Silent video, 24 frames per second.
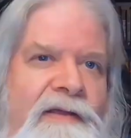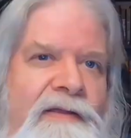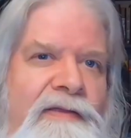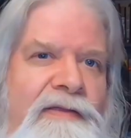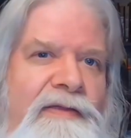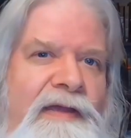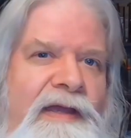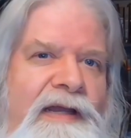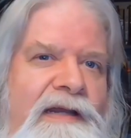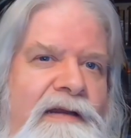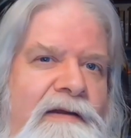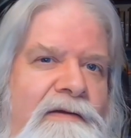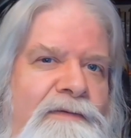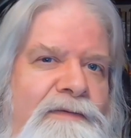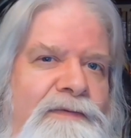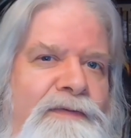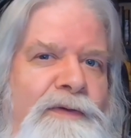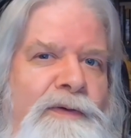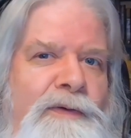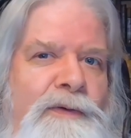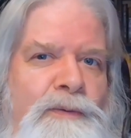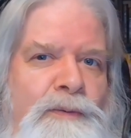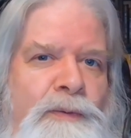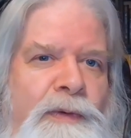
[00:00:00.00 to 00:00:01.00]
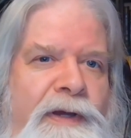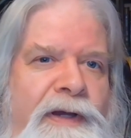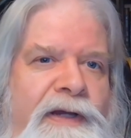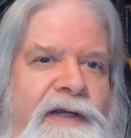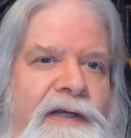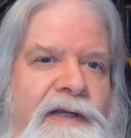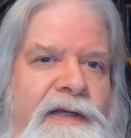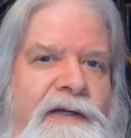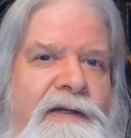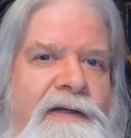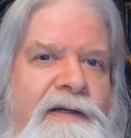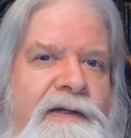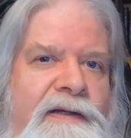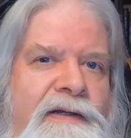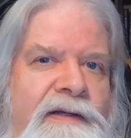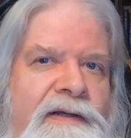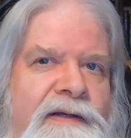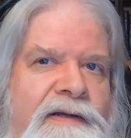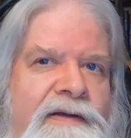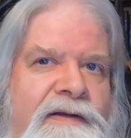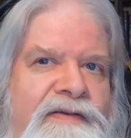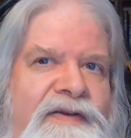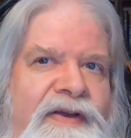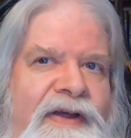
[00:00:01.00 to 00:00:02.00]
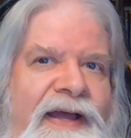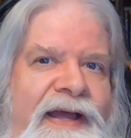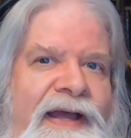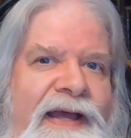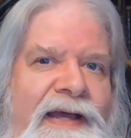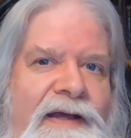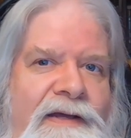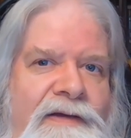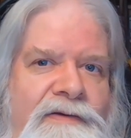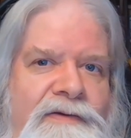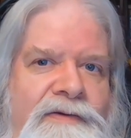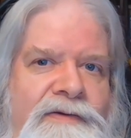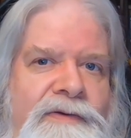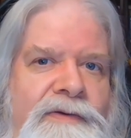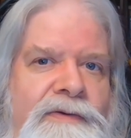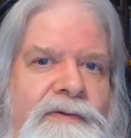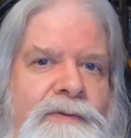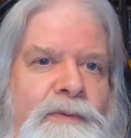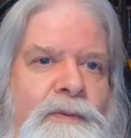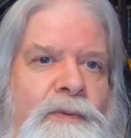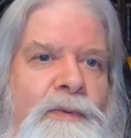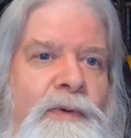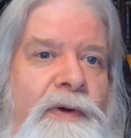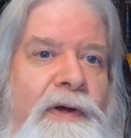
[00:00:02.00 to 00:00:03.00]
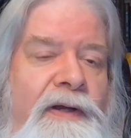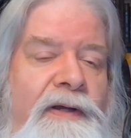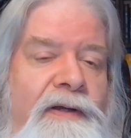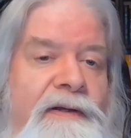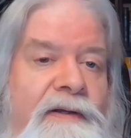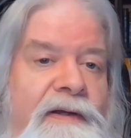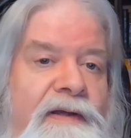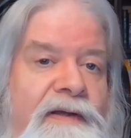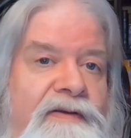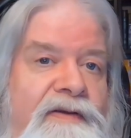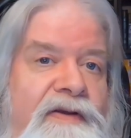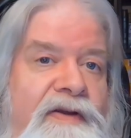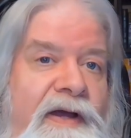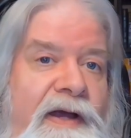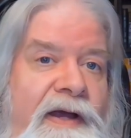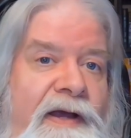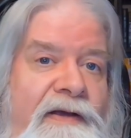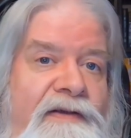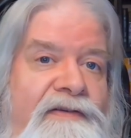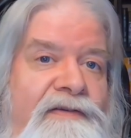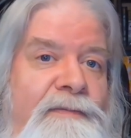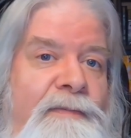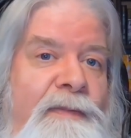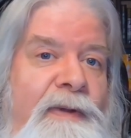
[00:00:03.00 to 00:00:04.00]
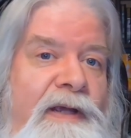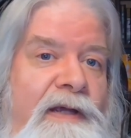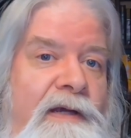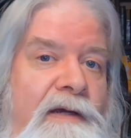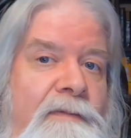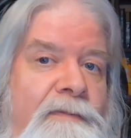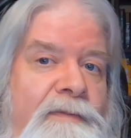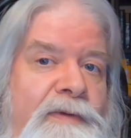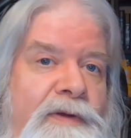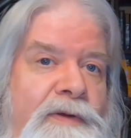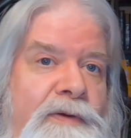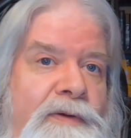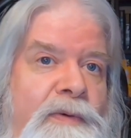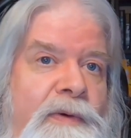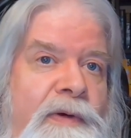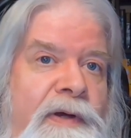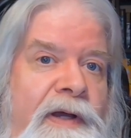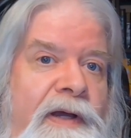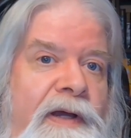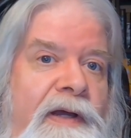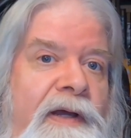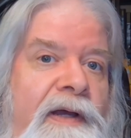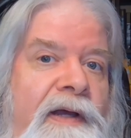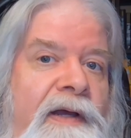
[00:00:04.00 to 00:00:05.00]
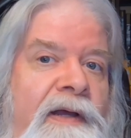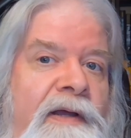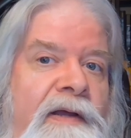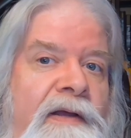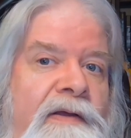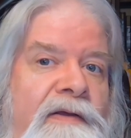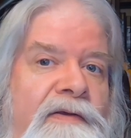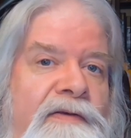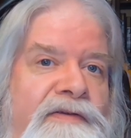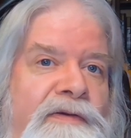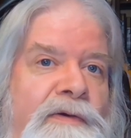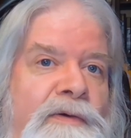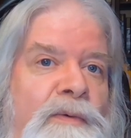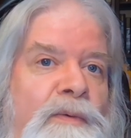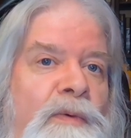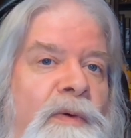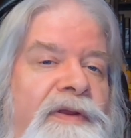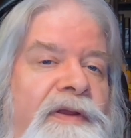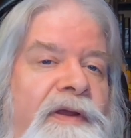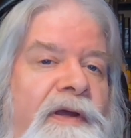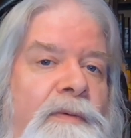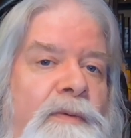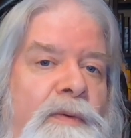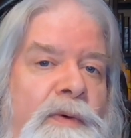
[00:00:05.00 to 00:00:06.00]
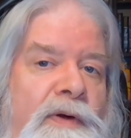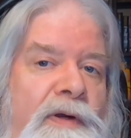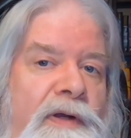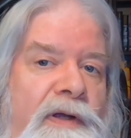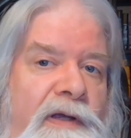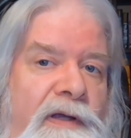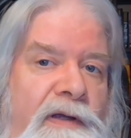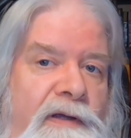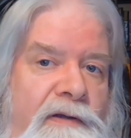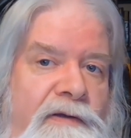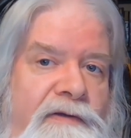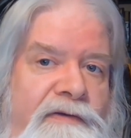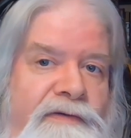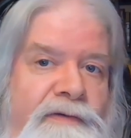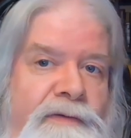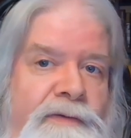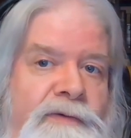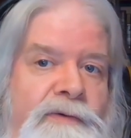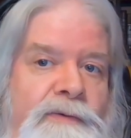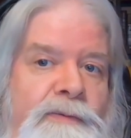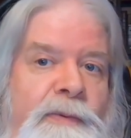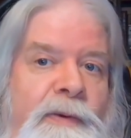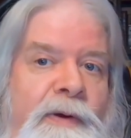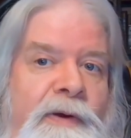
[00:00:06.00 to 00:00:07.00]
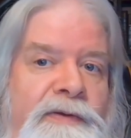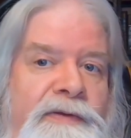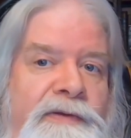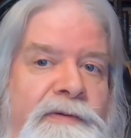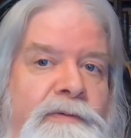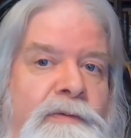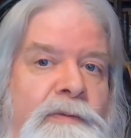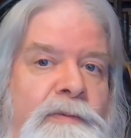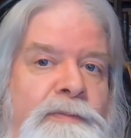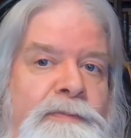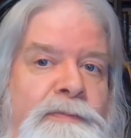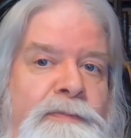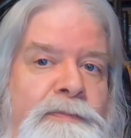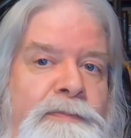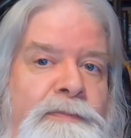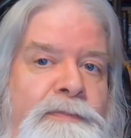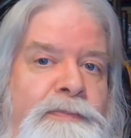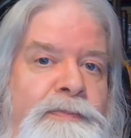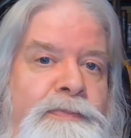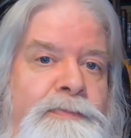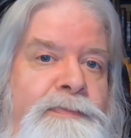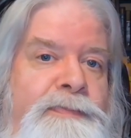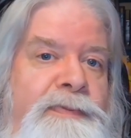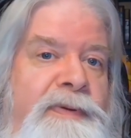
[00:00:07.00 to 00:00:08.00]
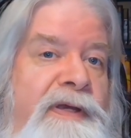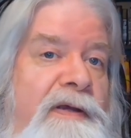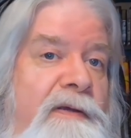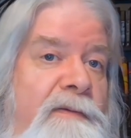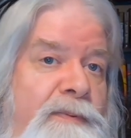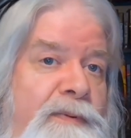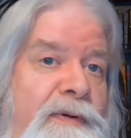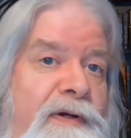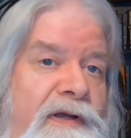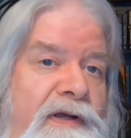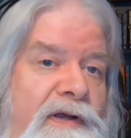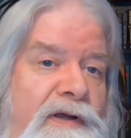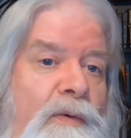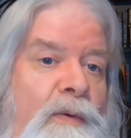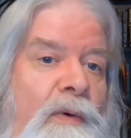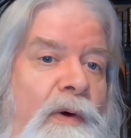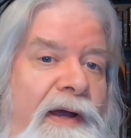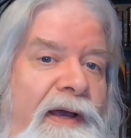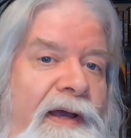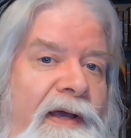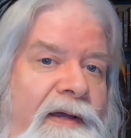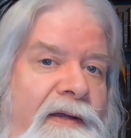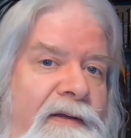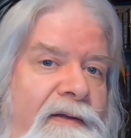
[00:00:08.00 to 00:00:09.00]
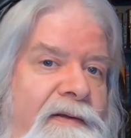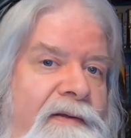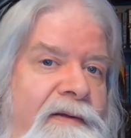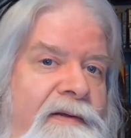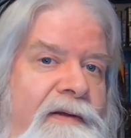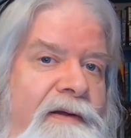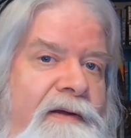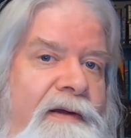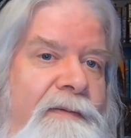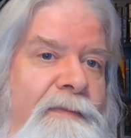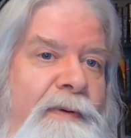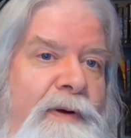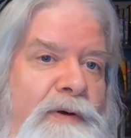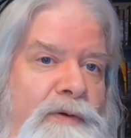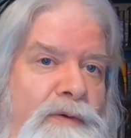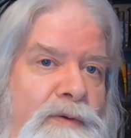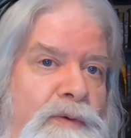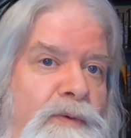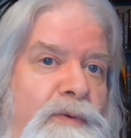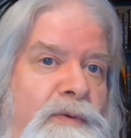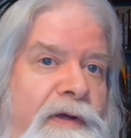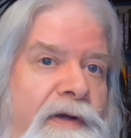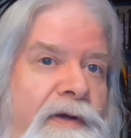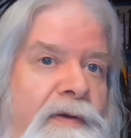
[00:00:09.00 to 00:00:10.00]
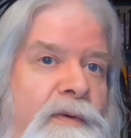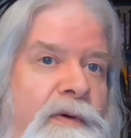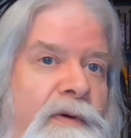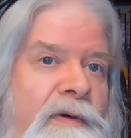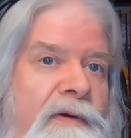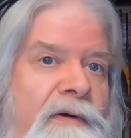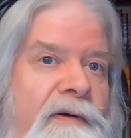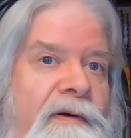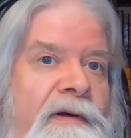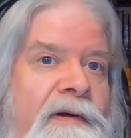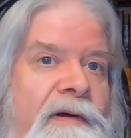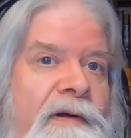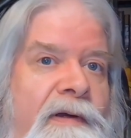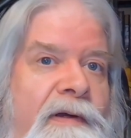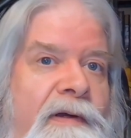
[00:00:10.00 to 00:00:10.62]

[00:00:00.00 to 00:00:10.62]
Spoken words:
they didn't feel ready to handle what attacks may come their way. So when they were in Scornubel, they were being pretty quiet about who they were,